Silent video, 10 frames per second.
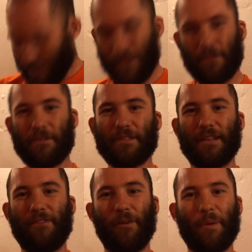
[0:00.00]
I always
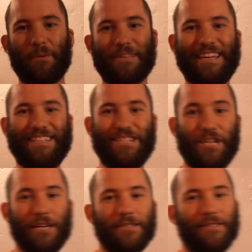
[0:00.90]
love how people say
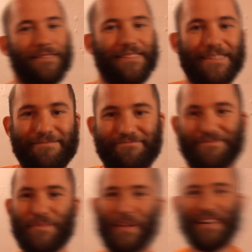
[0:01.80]
just and then they
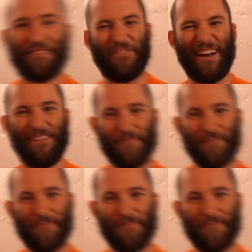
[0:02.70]
spent like five